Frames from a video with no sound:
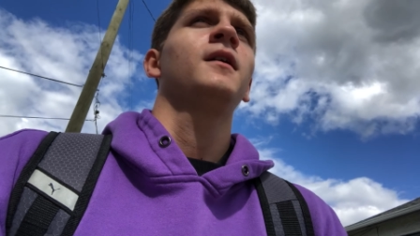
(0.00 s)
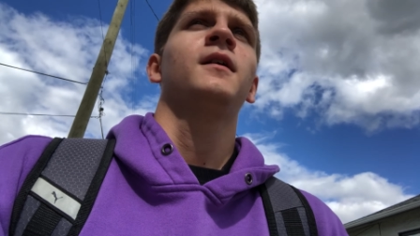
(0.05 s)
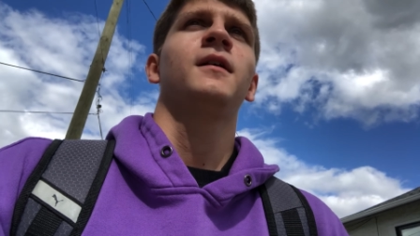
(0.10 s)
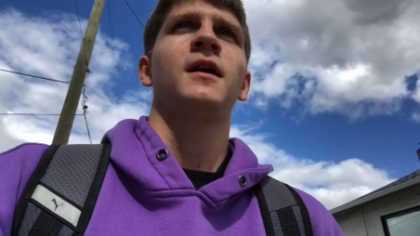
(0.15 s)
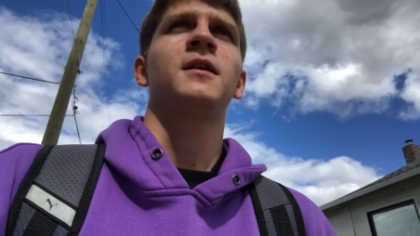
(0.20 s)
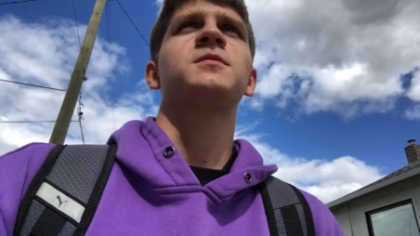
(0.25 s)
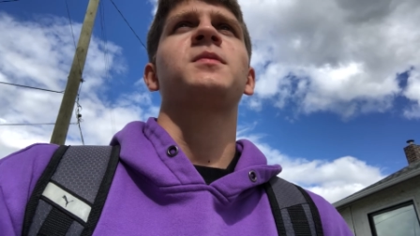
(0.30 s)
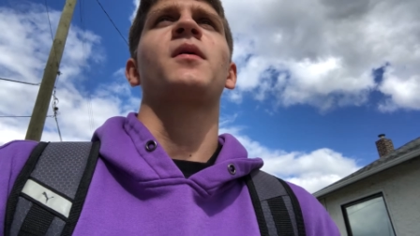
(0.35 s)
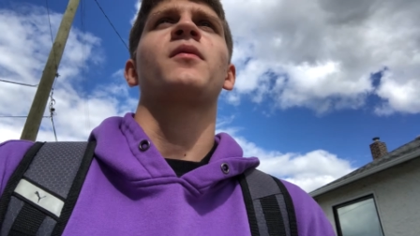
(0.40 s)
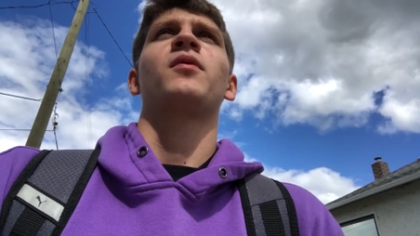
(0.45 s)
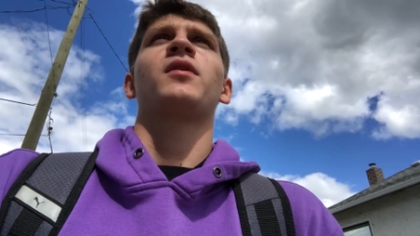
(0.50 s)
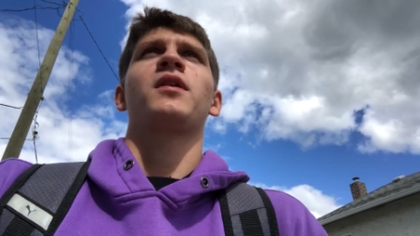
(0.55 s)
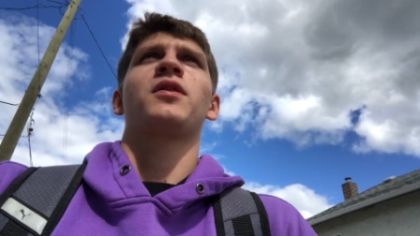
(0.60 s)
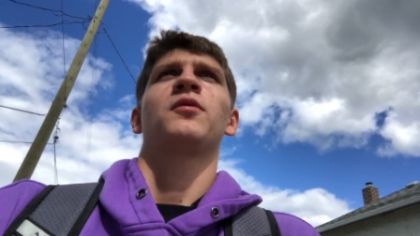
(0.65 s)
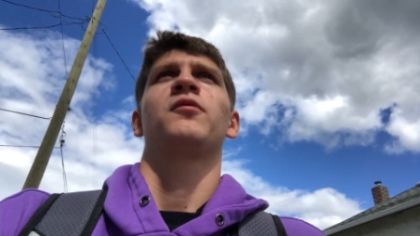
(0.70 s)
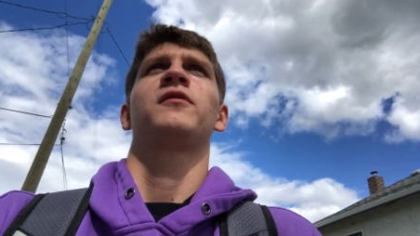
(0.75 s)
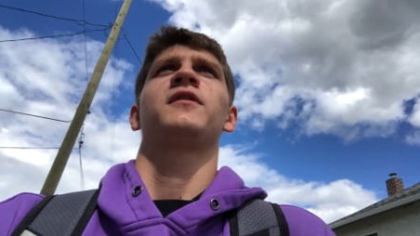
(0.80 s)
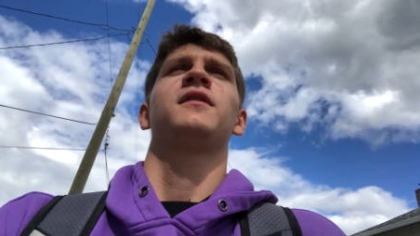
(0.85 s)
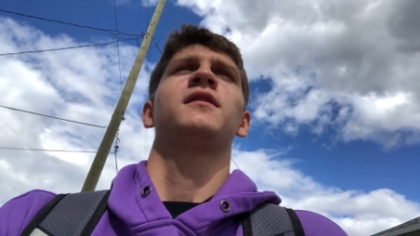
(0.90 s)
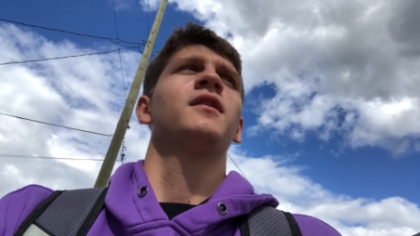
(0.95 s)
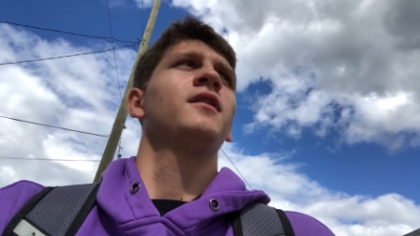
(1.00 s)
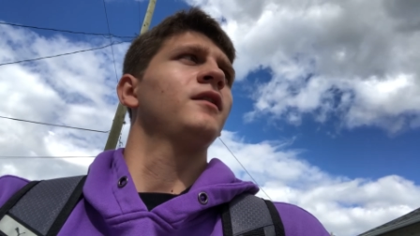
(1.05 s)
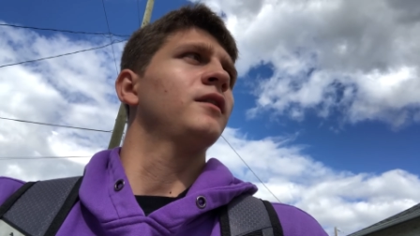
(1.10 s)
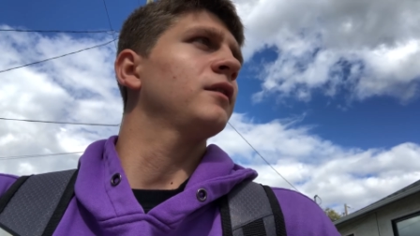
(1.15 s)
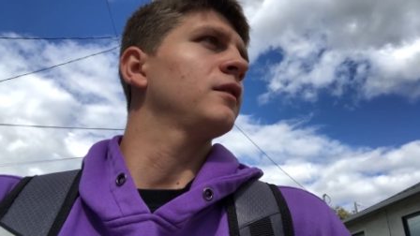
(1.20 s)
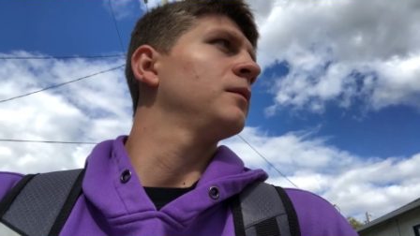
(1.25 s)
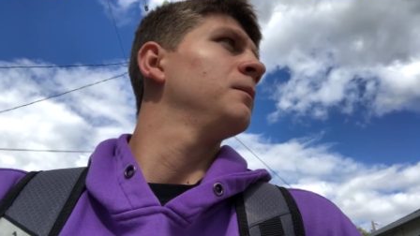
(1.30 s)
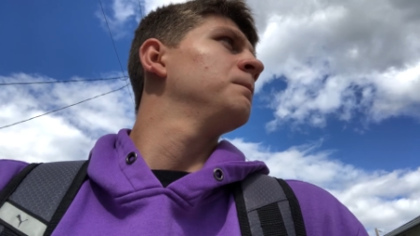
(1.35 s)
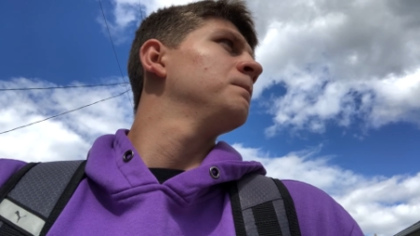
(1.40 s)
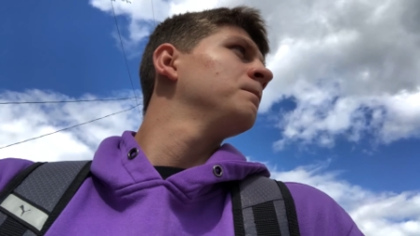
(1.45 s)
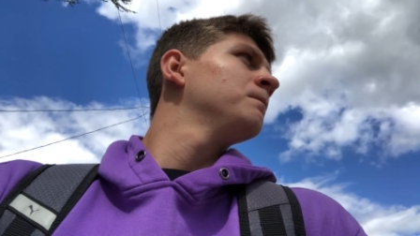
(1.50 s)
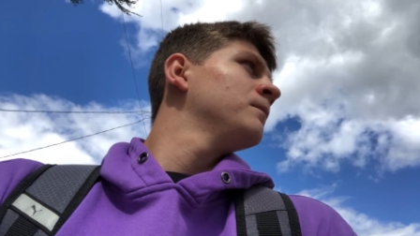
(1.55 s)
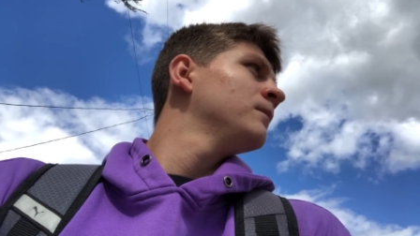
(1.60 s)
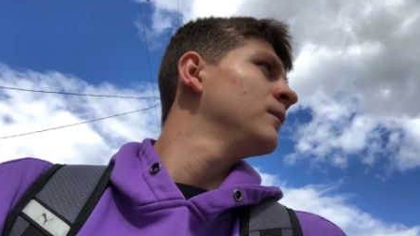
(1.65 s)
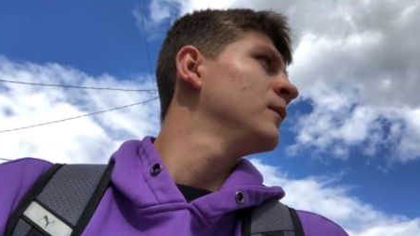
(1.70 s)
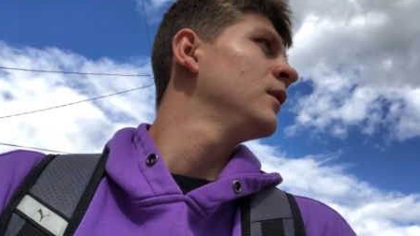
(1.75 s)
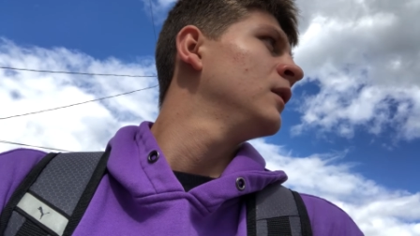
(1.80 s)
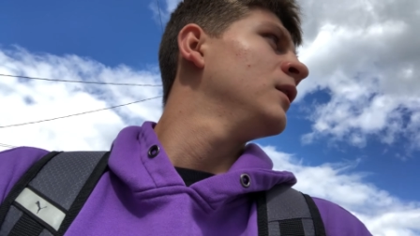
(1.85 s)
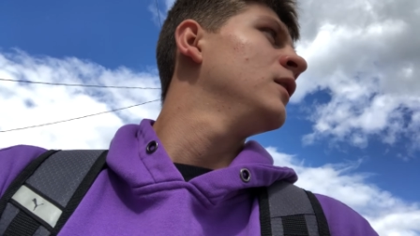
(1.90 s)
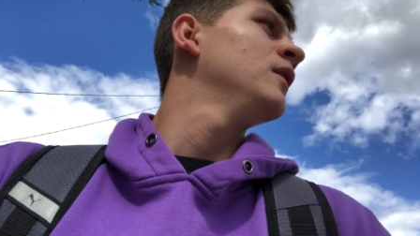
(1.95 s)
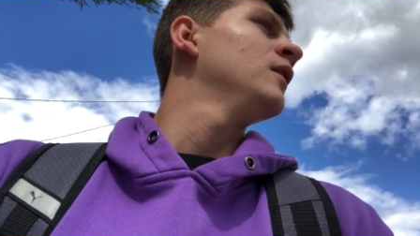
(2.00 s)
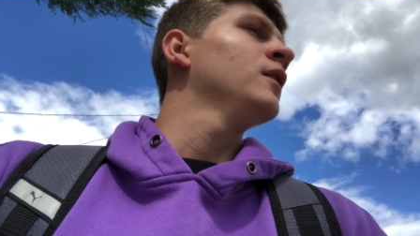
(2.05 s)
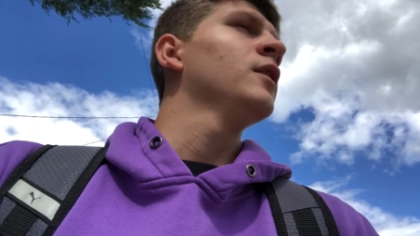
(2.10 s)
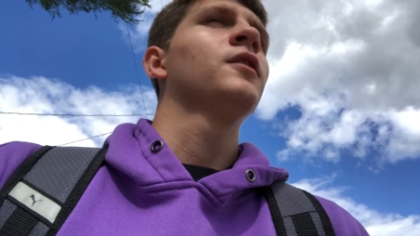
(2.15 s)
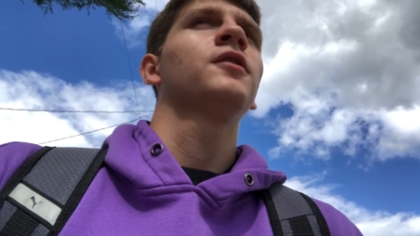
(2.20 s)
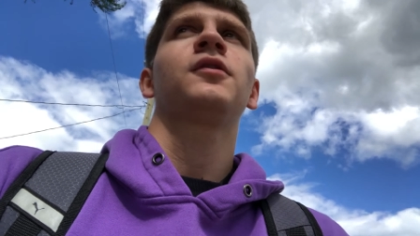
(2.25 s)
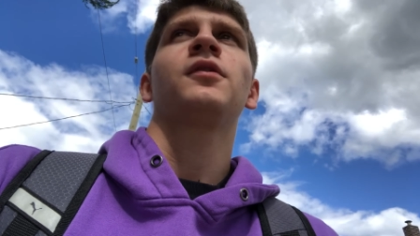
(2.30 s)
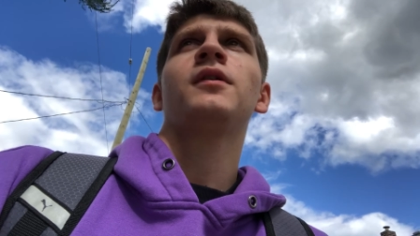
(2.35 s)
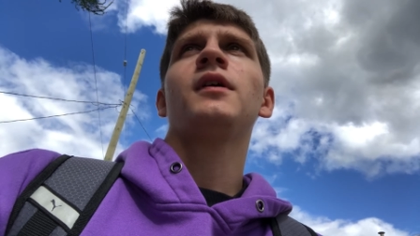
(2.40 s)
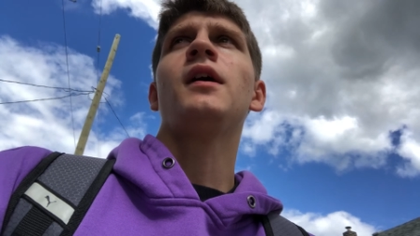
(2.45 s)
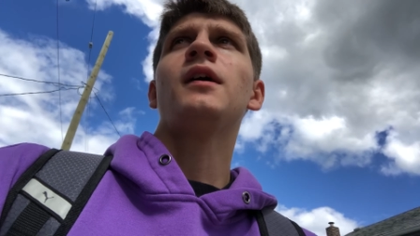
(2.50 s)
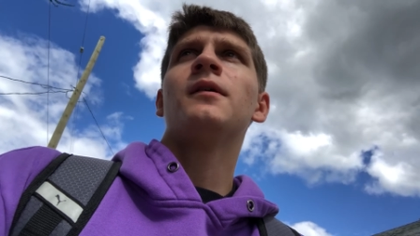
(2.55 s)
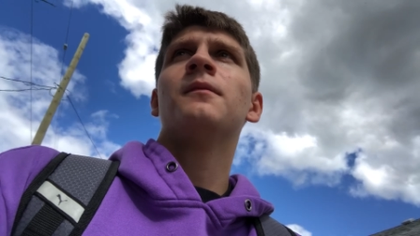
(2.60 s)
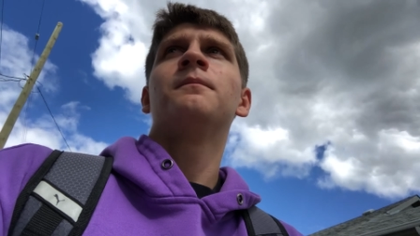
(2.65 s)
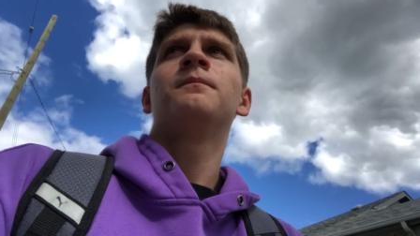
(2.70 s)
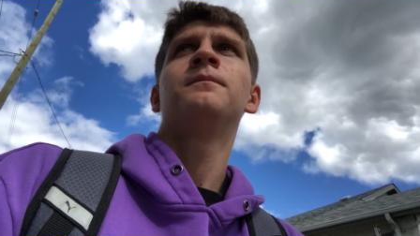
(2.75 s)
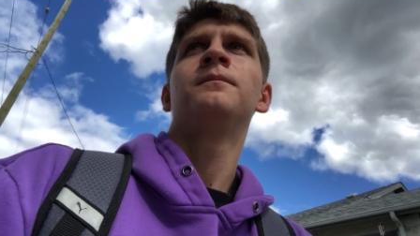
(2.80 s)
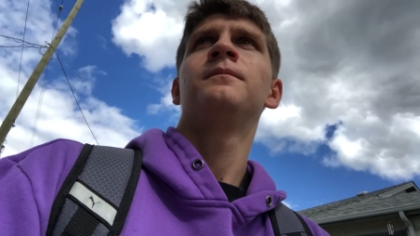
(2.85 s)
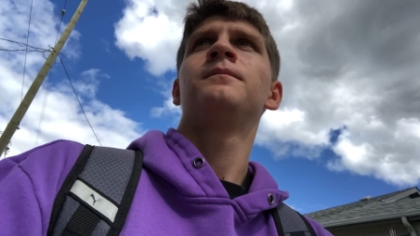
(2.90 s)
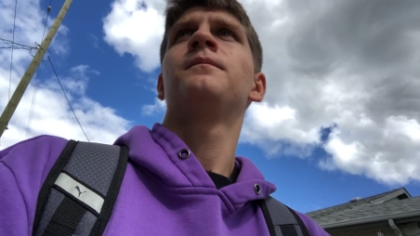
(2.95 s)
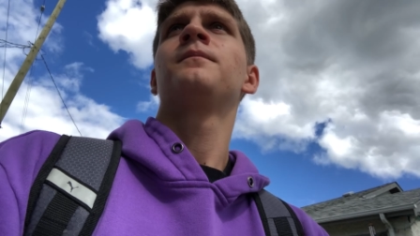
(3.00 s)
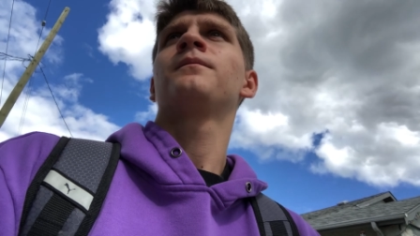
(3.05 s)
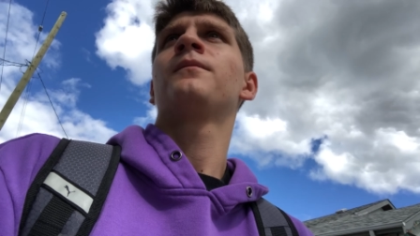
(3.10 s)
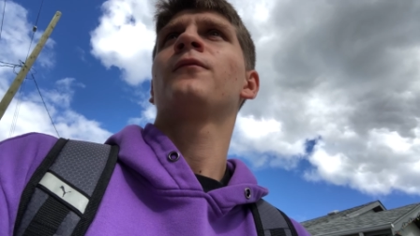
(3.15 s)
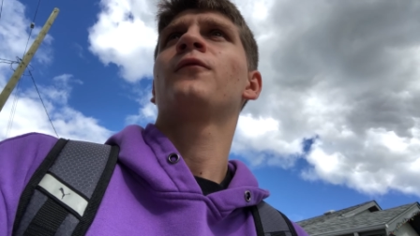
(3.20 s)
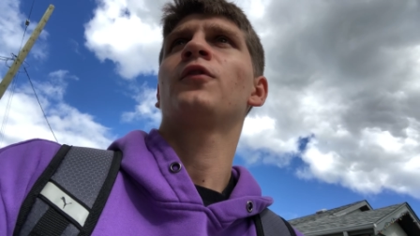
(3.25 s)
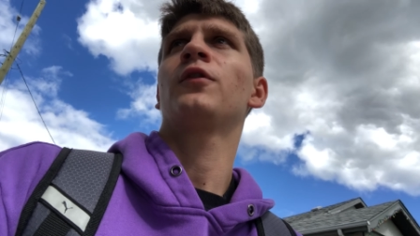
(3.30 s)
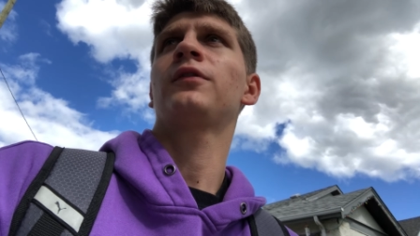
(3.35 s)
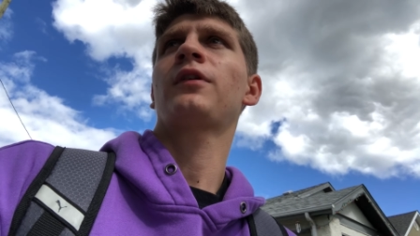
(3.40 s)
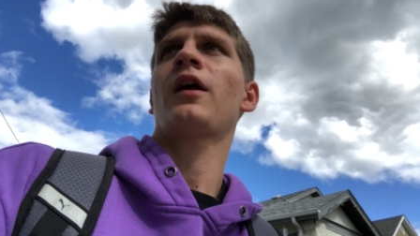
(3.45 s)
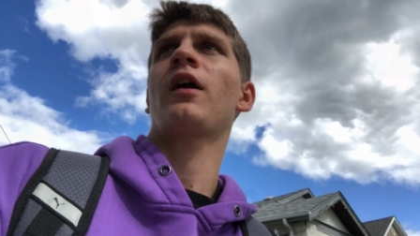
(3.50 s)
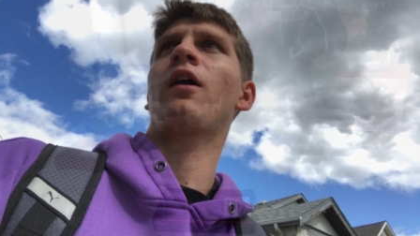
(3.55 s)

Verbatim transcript: That's probably one of the reasons. So yeah, first day